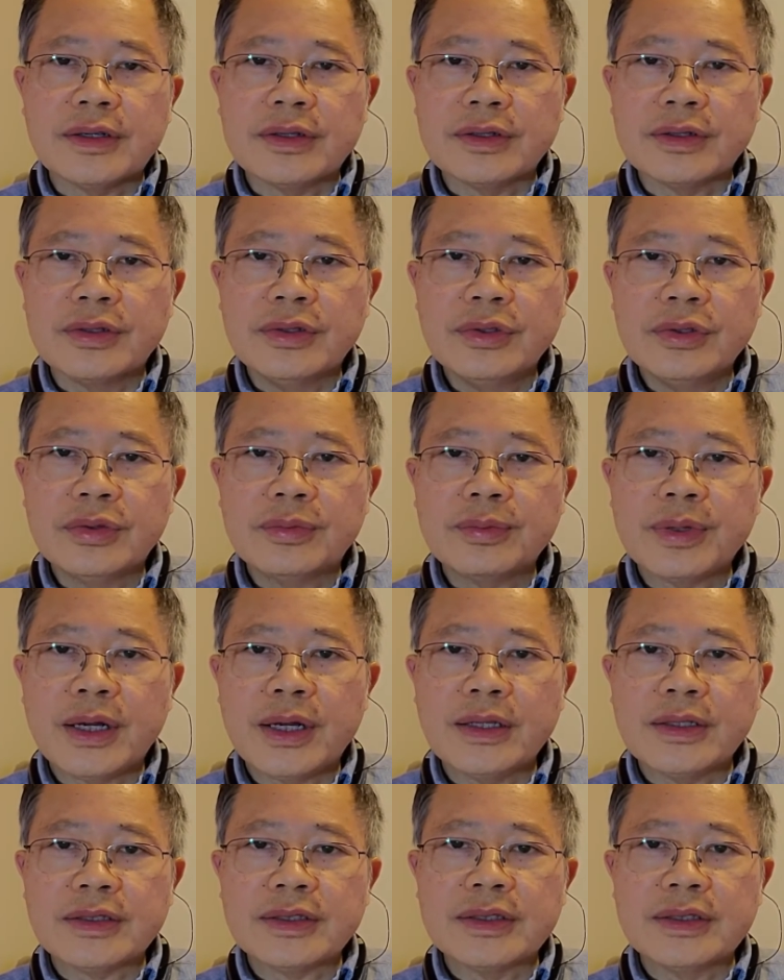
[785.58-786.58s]
good
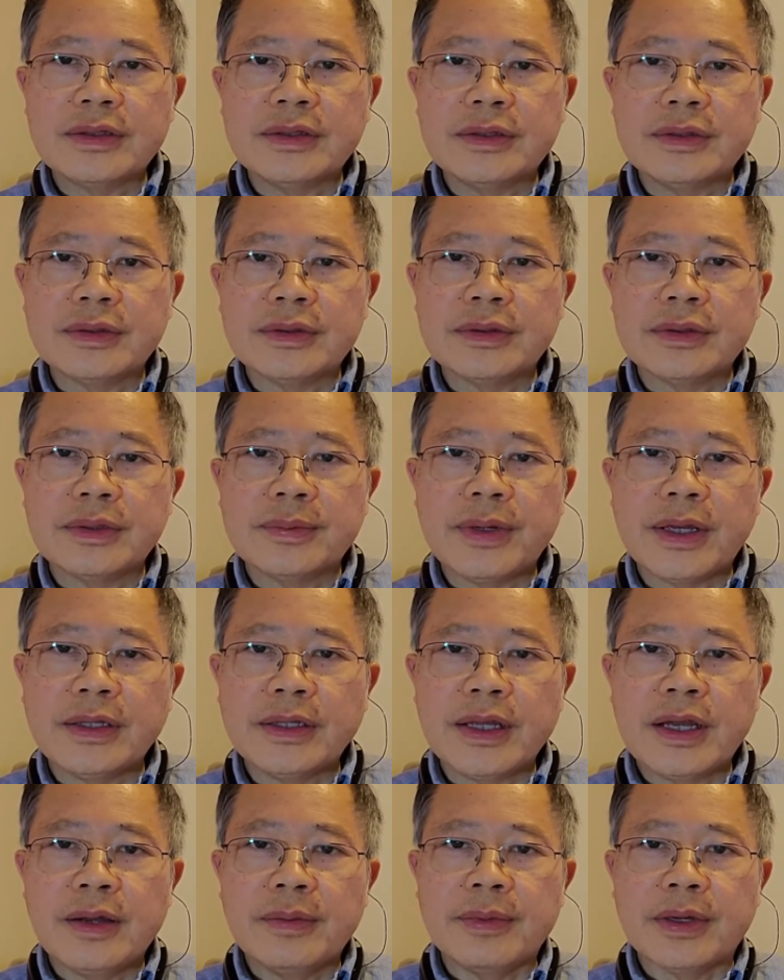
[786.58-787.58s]
policy during the
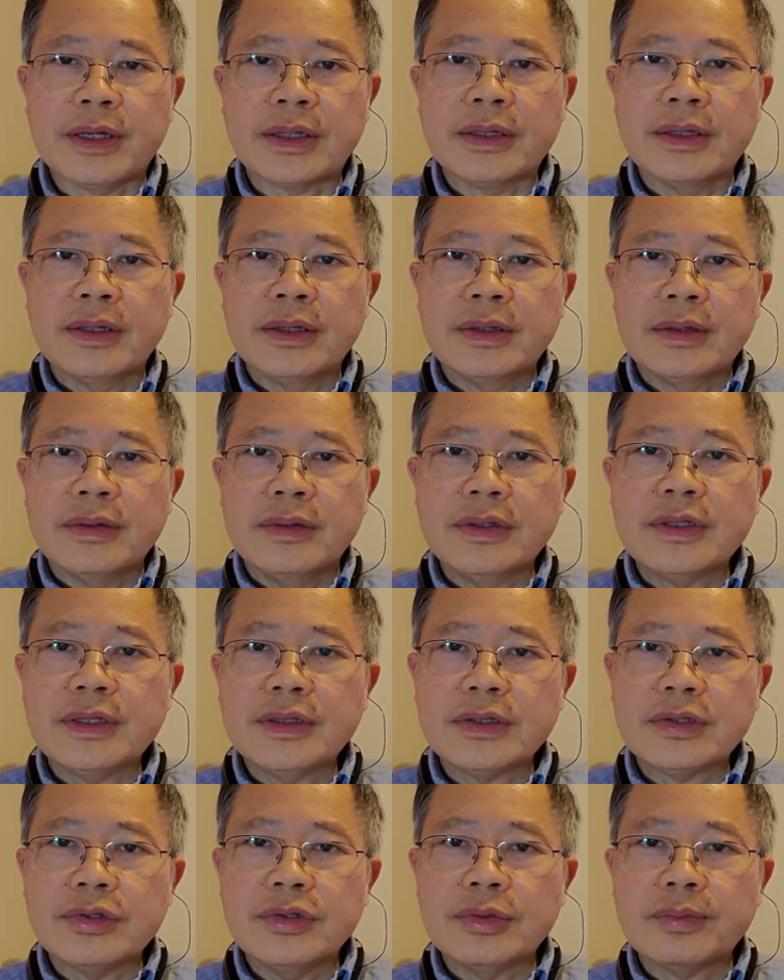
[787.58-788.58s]
pandemic. This
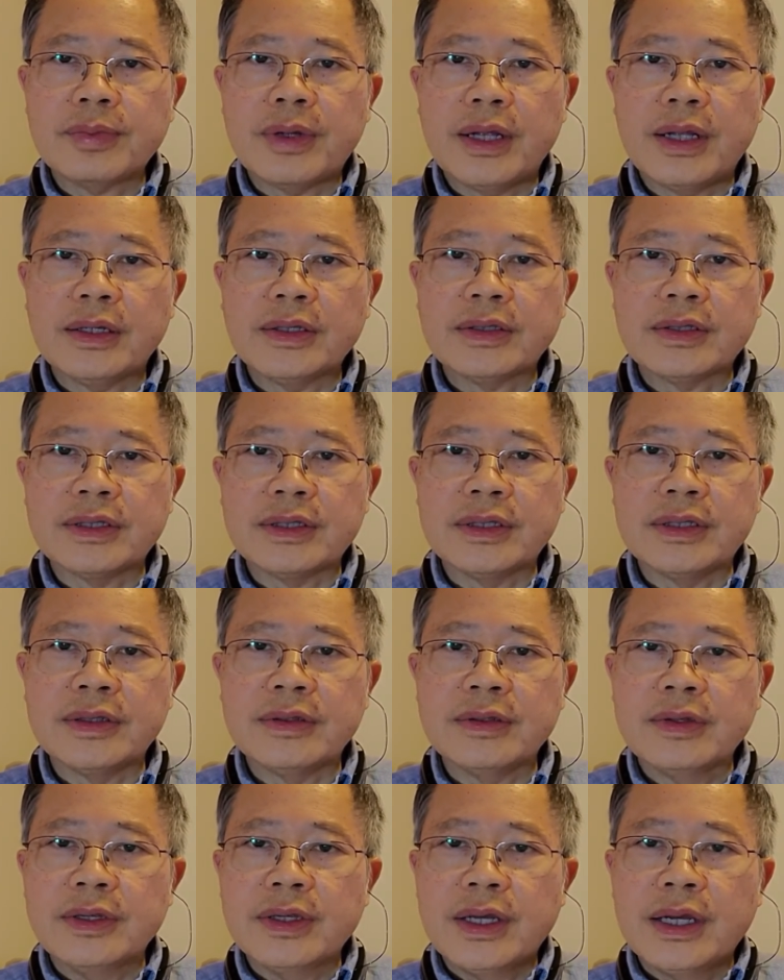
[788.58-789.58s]
is good policy
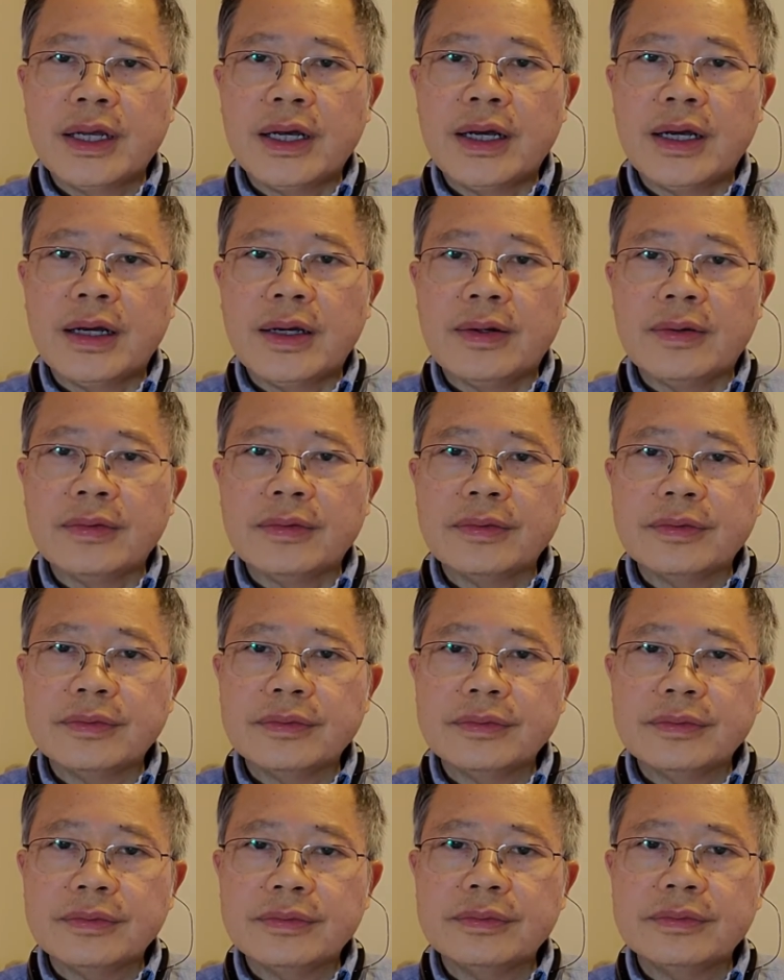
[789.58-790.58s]
uh,
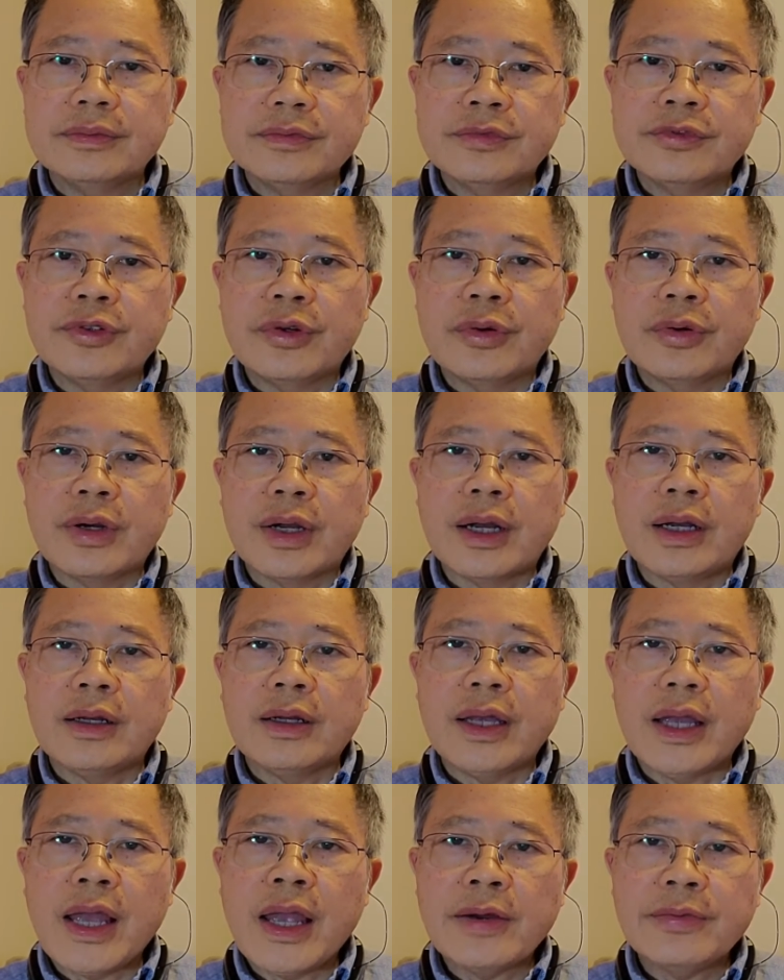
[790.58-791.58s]
for
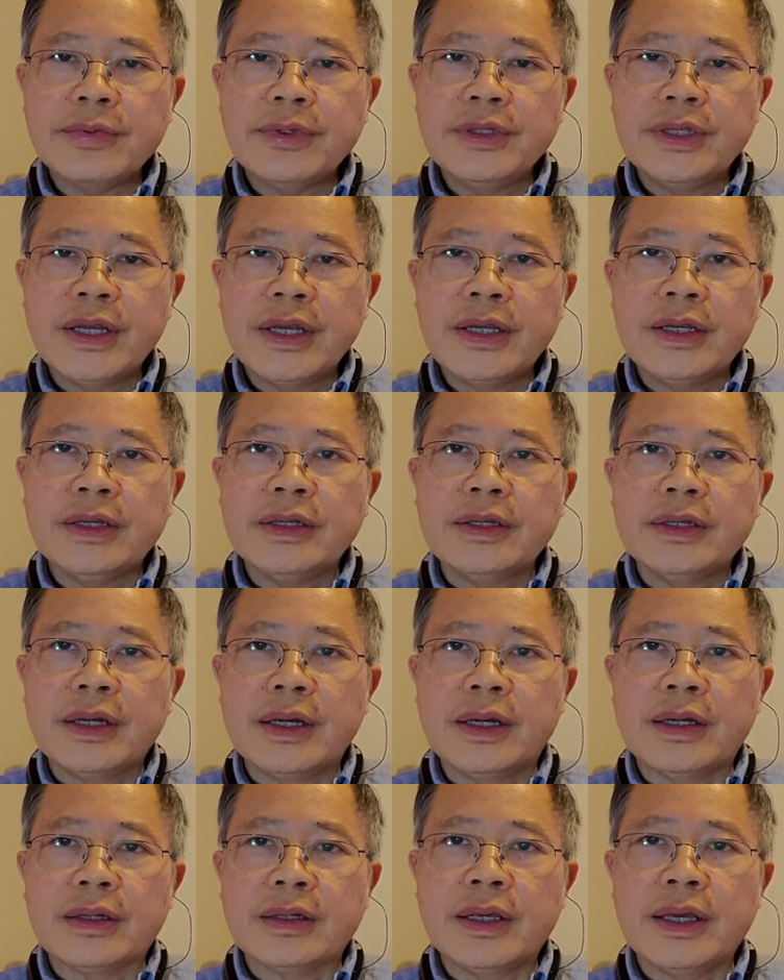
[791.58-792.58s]
everyday
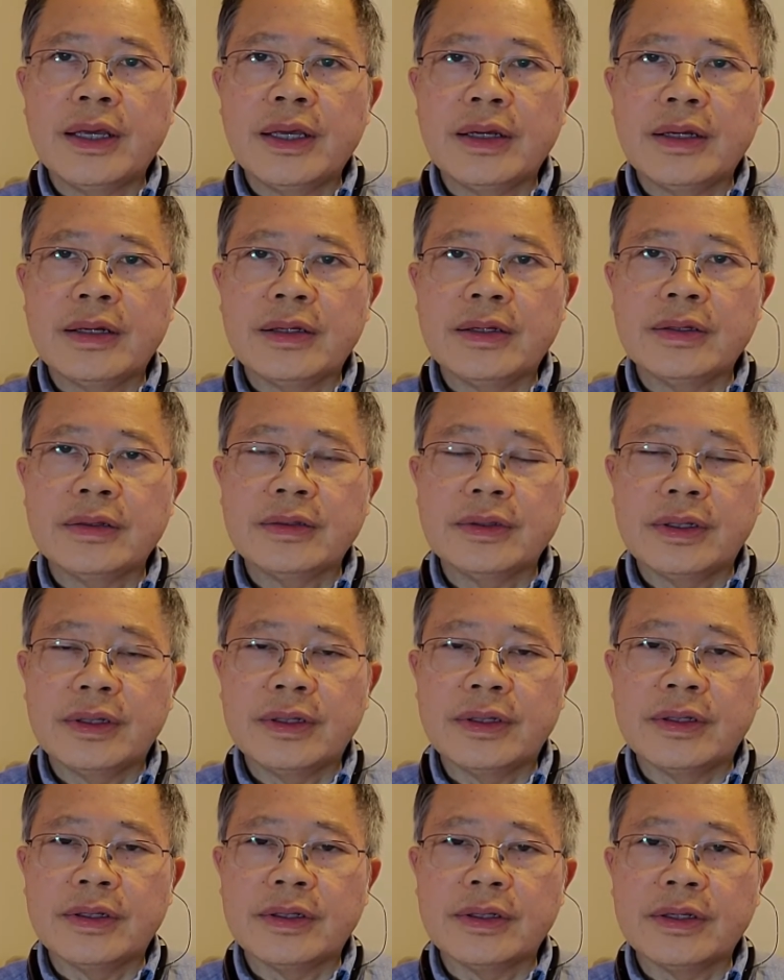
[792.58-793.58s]
care
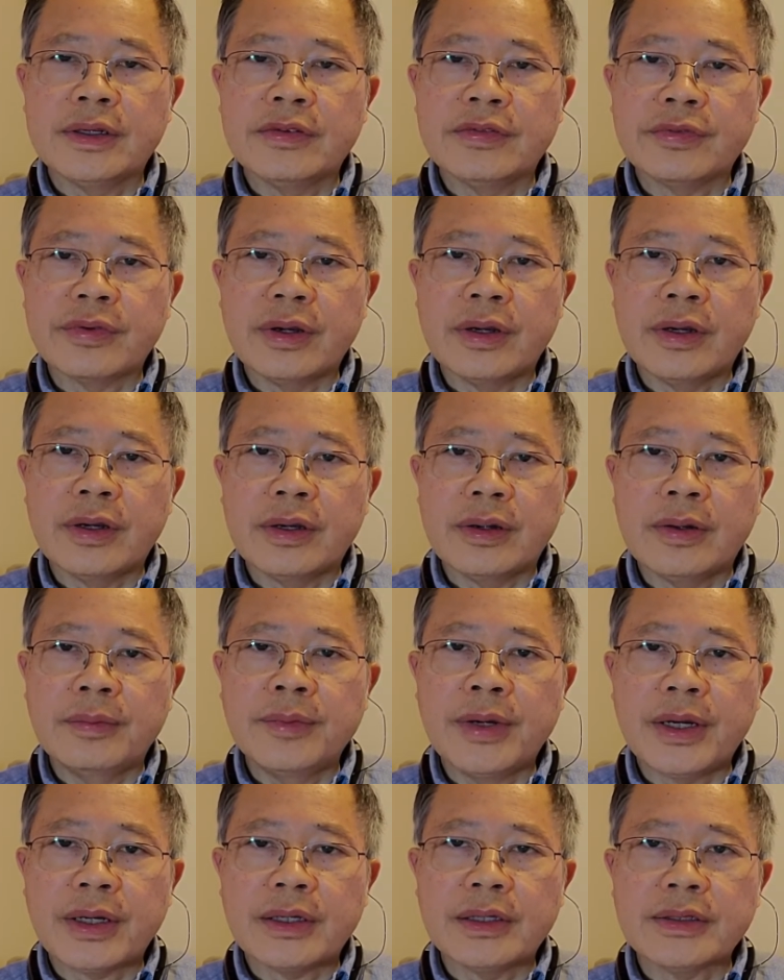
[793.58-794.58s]
of
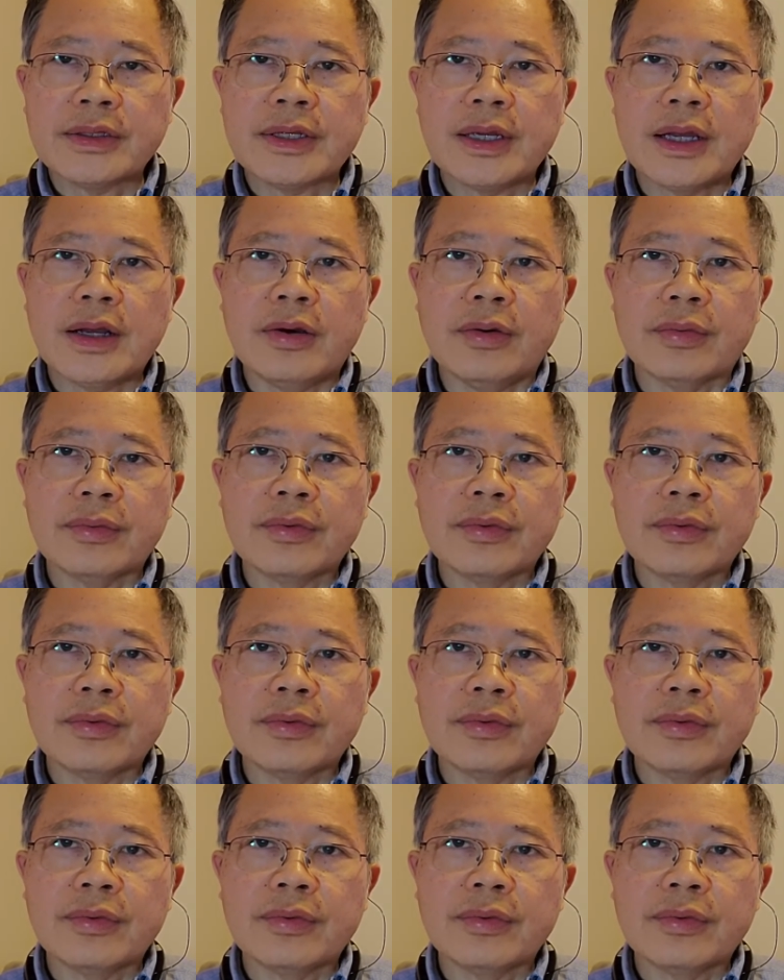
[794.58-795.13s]
America's health.